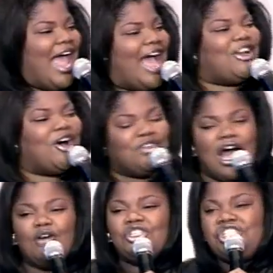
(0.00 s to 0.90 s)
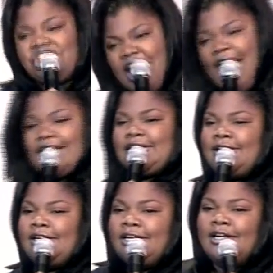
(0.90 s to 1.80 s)
handle your shit.
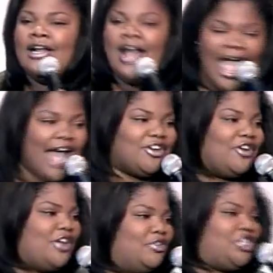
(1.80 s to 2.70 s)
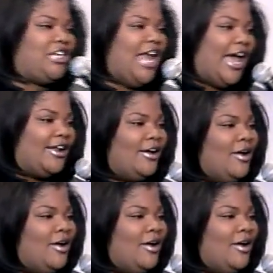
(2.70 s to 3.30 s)
Handle your shit.